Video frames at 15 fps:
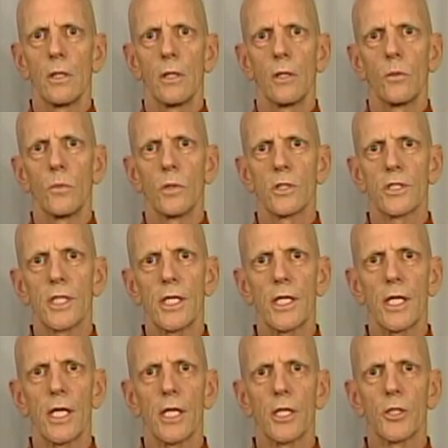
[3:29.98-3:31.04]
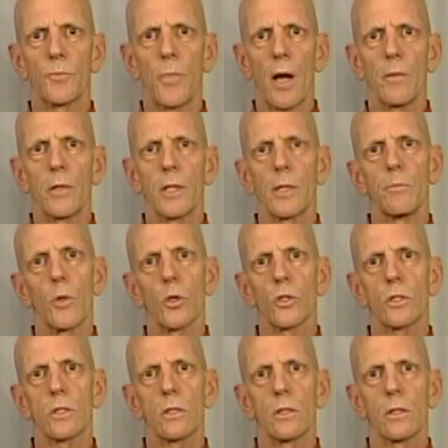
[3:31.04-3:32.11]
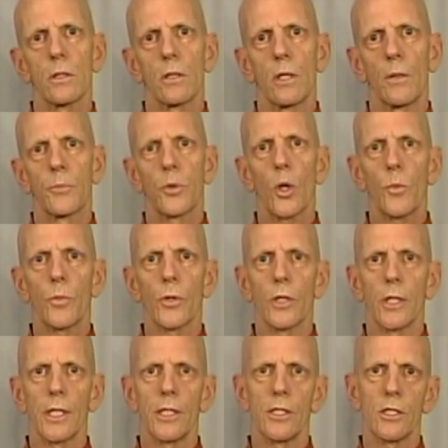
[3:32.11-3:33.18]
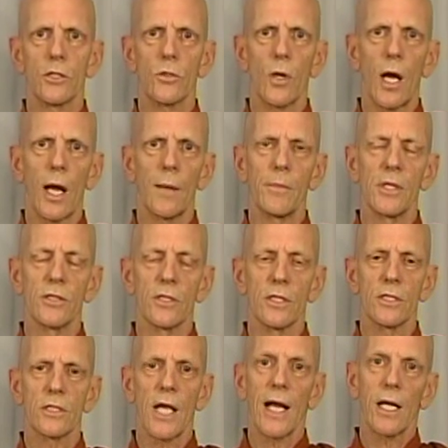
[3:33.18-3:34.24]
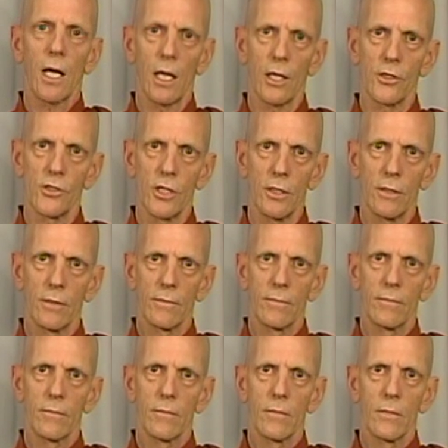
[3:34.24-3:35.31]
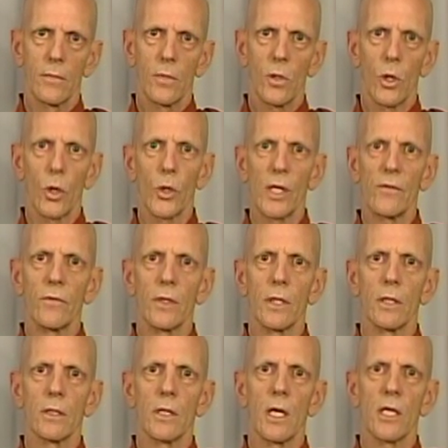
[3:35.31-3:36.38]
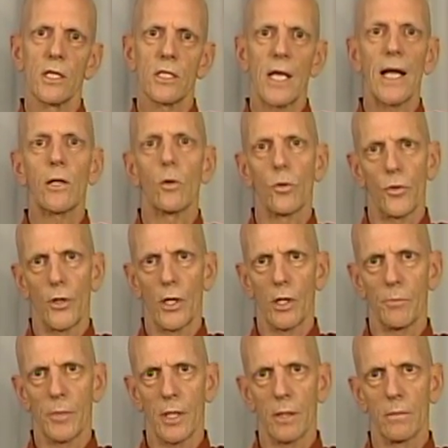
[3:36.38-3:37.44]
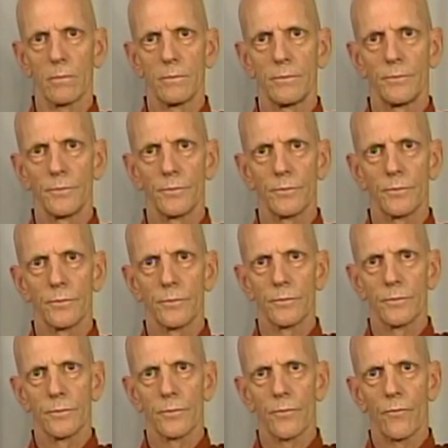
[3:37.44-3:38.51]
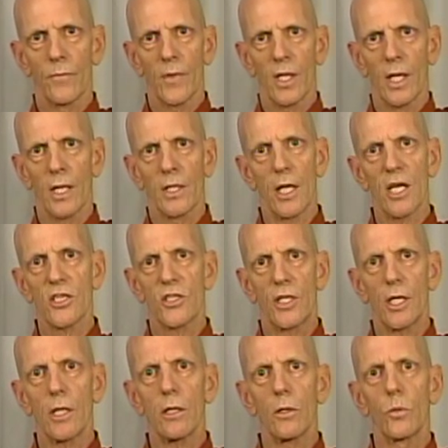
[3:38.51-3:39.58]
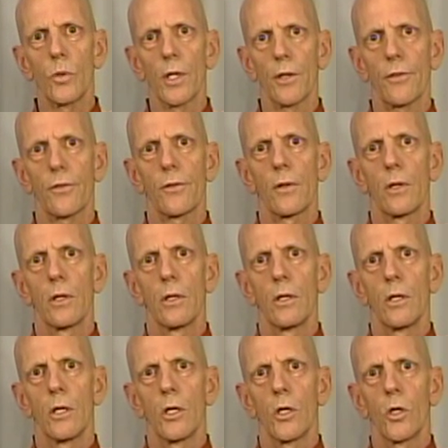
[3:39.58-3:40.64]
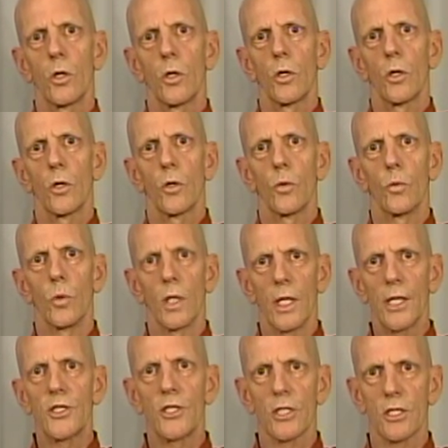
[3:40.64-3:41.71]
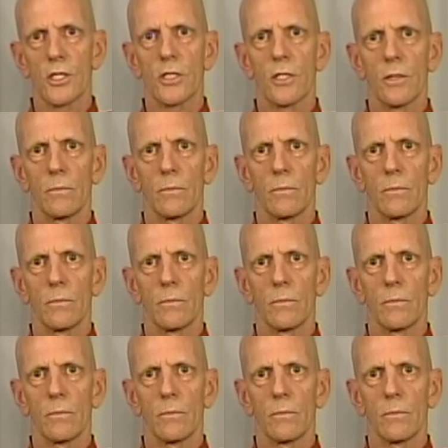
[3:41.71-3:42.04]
we'll see that it's probably most appropriately described as a psychology, or even a psychotherapy. It does deal with religious